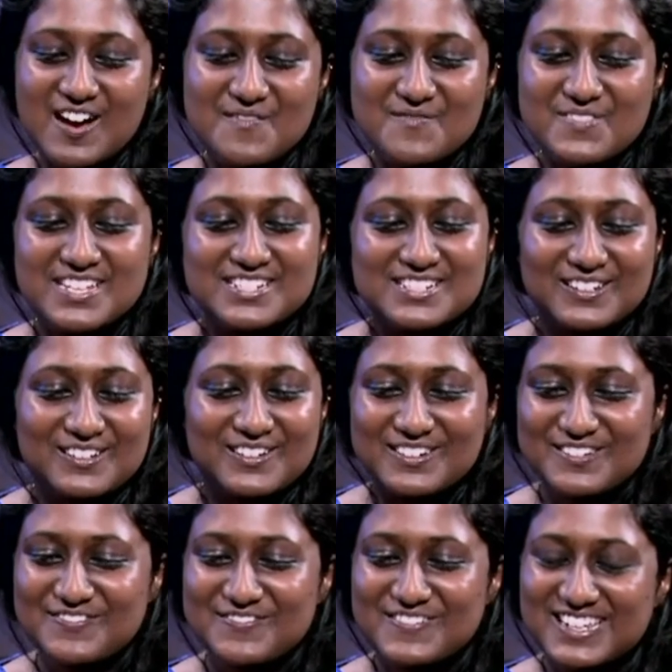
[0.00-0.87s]
there's a
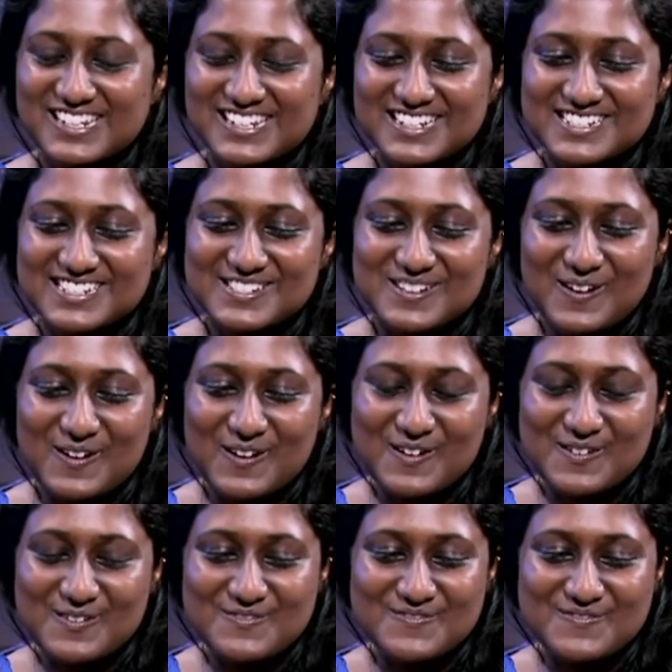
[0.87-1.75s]
lot of feelings
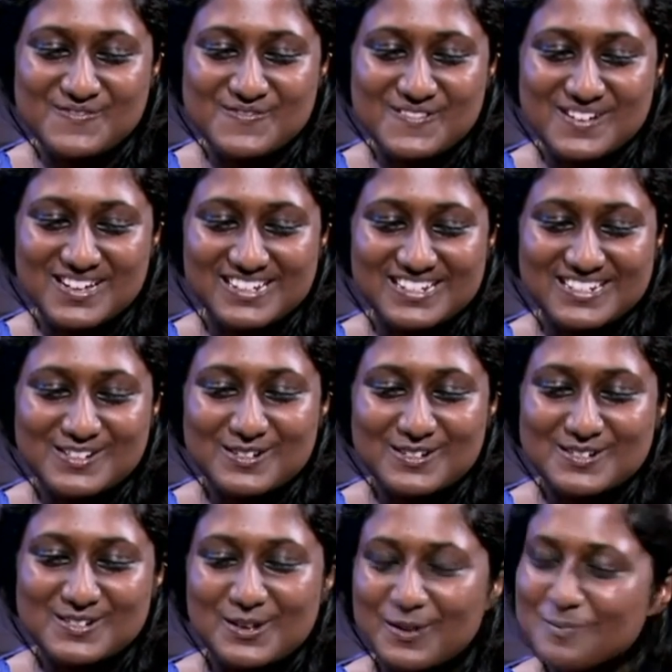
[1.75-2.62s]
of
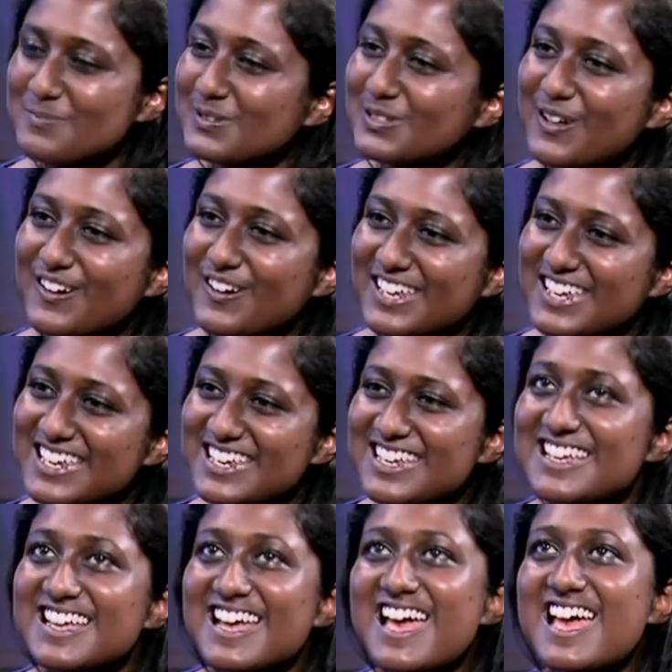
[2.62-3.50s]
not
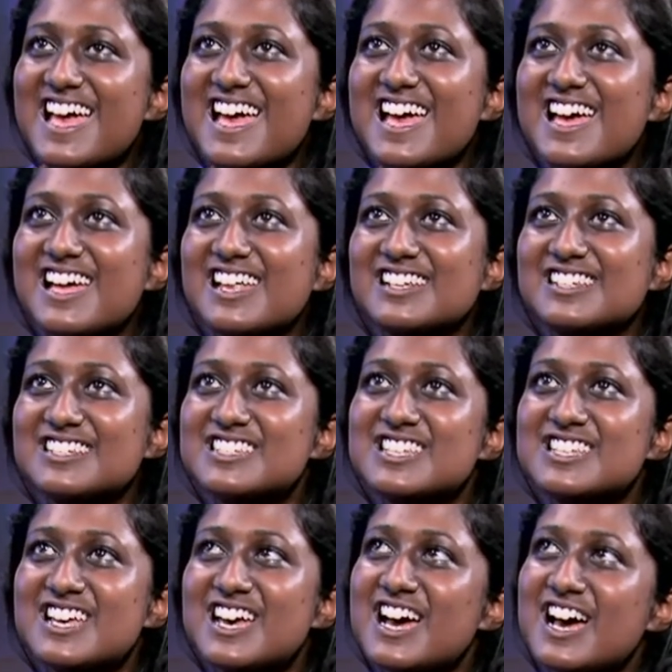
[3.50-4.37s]
belonging,
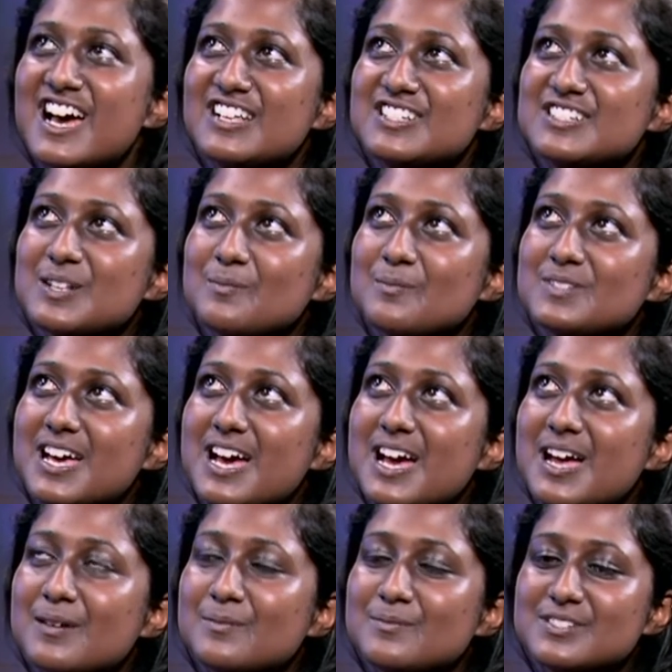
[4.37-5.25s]
and
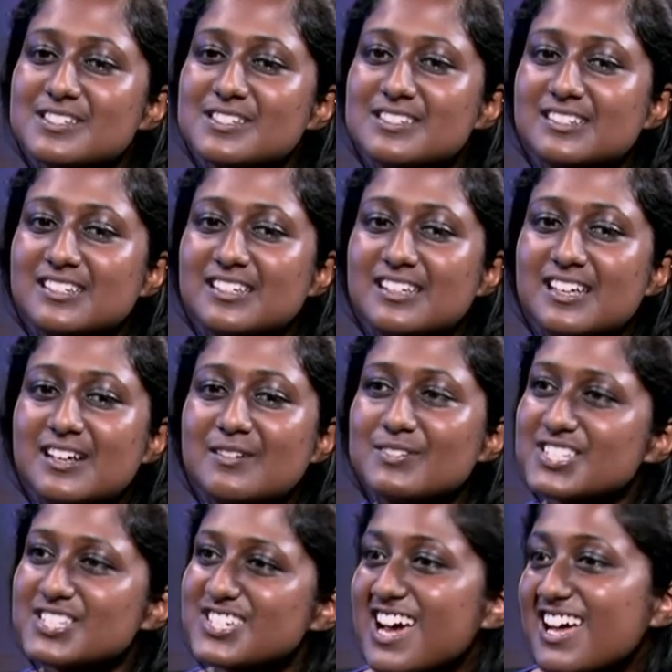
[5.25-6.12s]
sometimes it
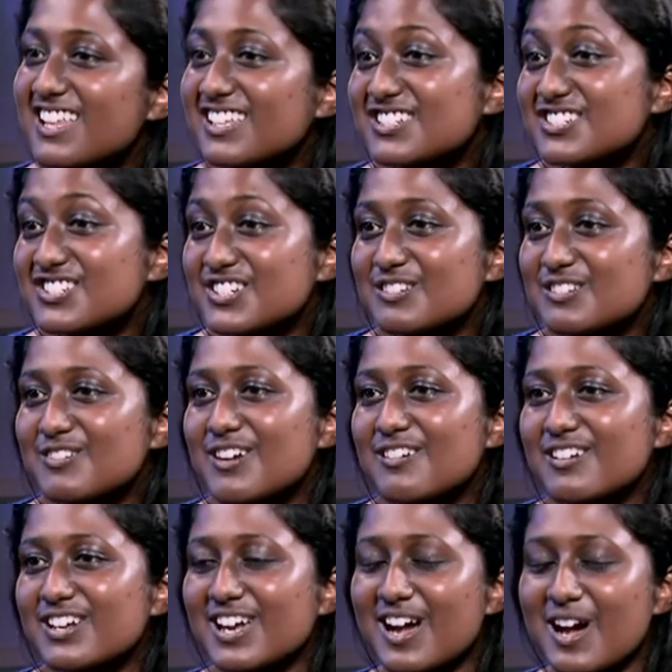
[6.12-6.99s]
was challenging
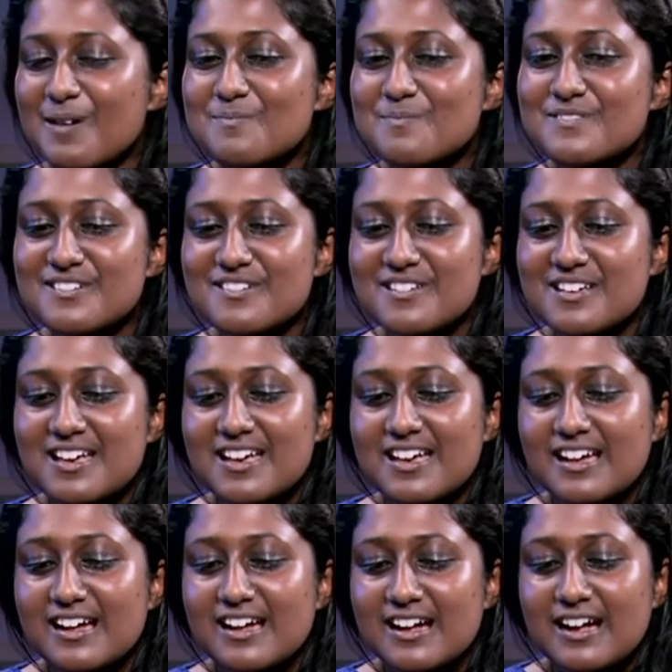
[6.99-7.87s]
growing up.
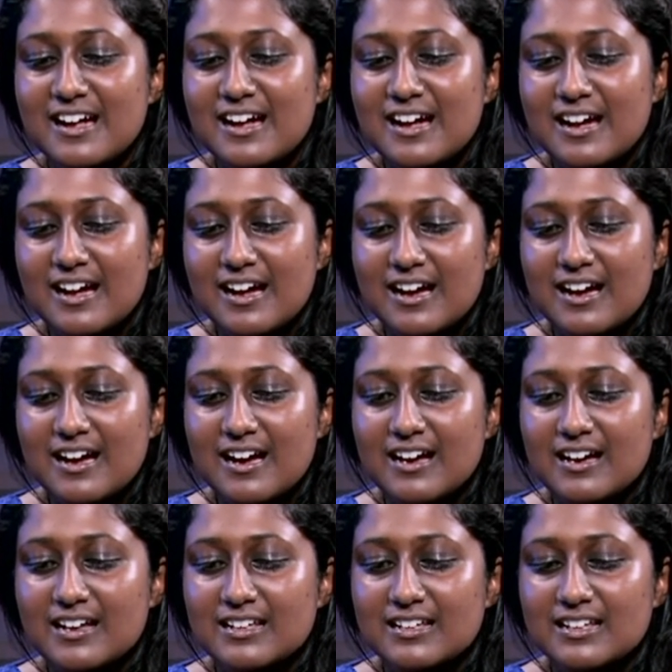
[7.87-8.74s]

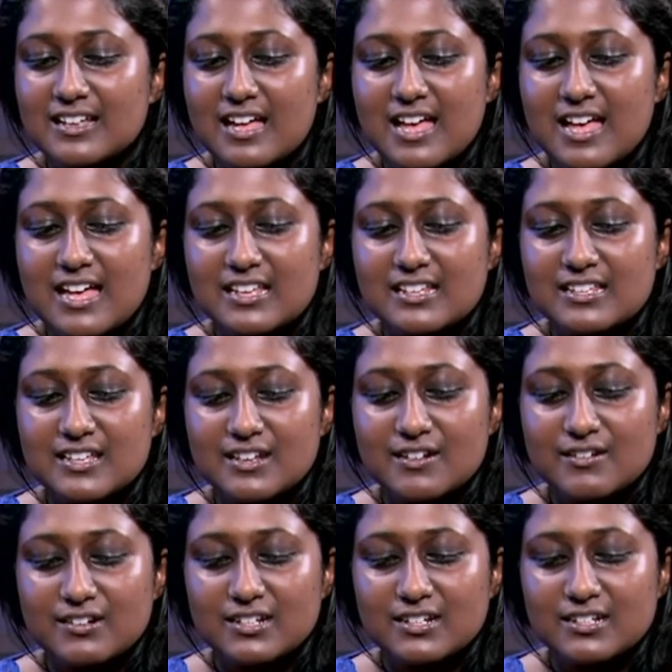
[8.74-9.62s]
And
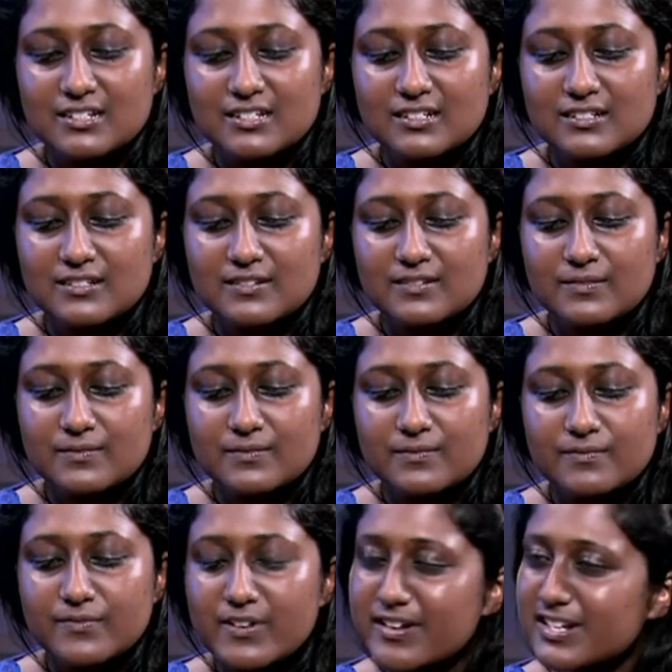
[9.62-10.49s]
there are
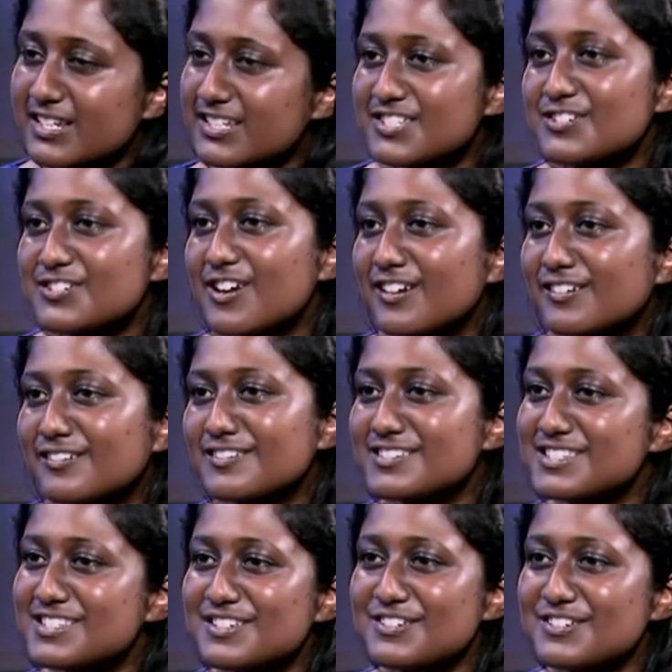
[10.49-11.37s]
various
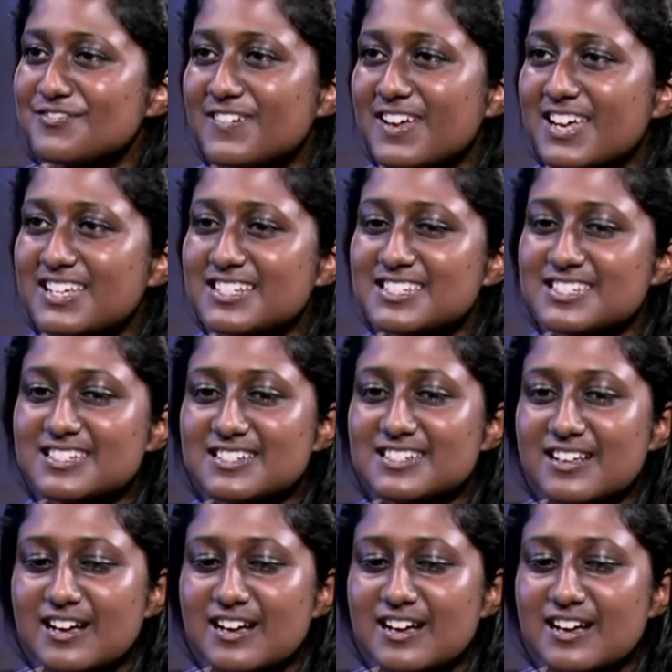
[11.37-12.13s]
struggles that you face